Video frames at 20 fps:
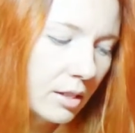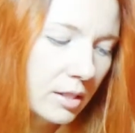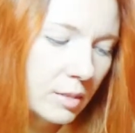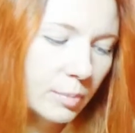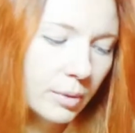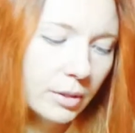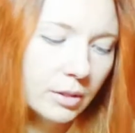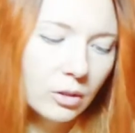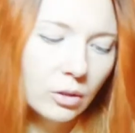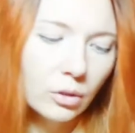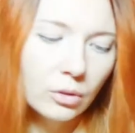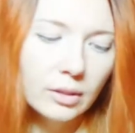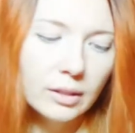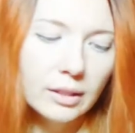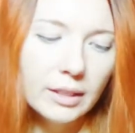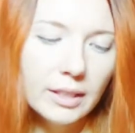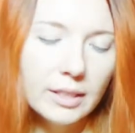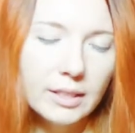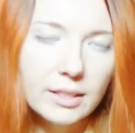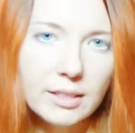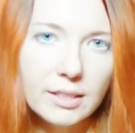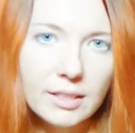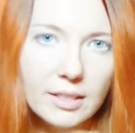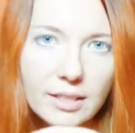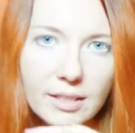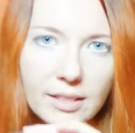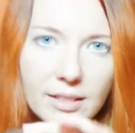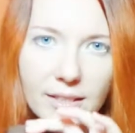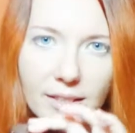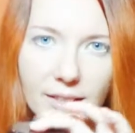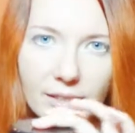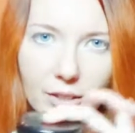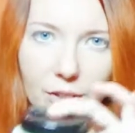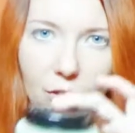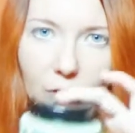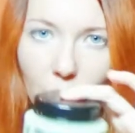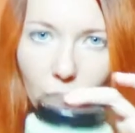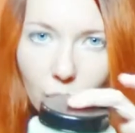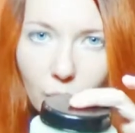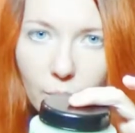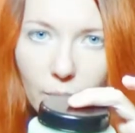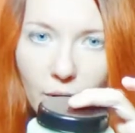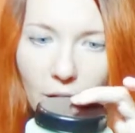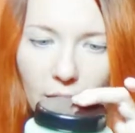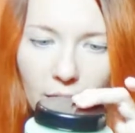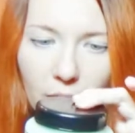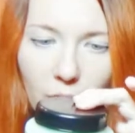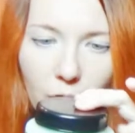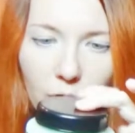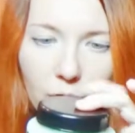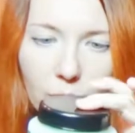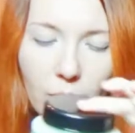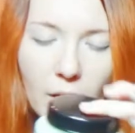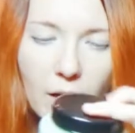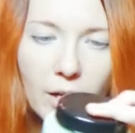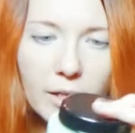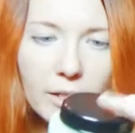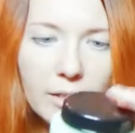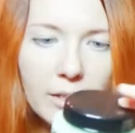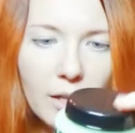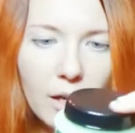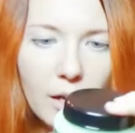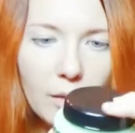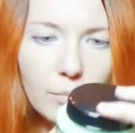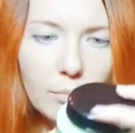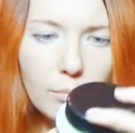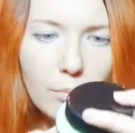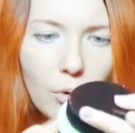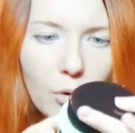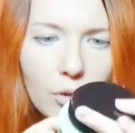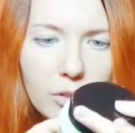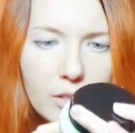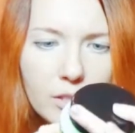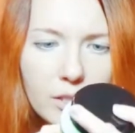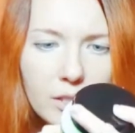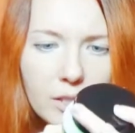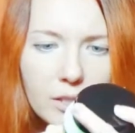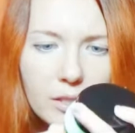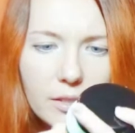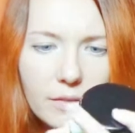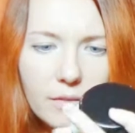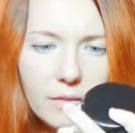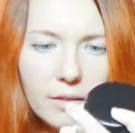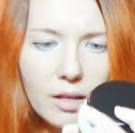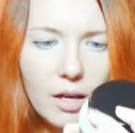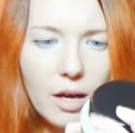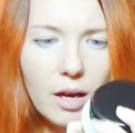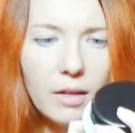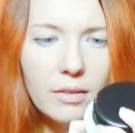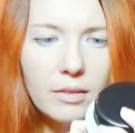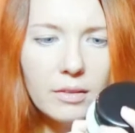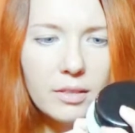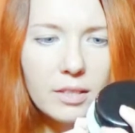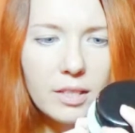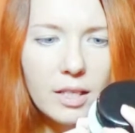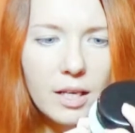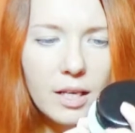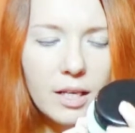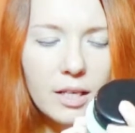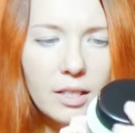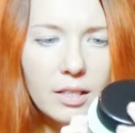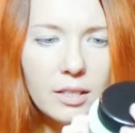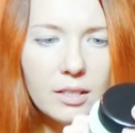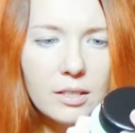last but not least is this new buy of mine. I bought it the other day.